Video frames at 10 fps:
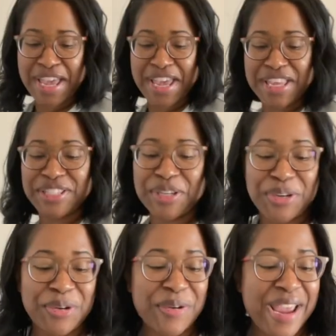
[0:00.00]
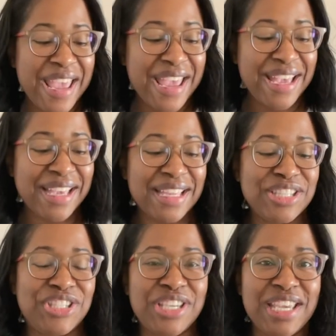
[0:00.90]
is a Kreg
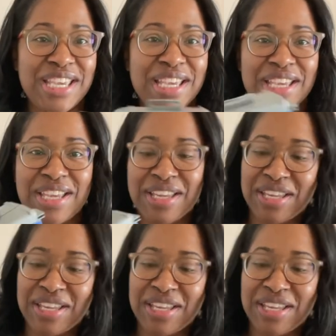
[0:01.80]
Jig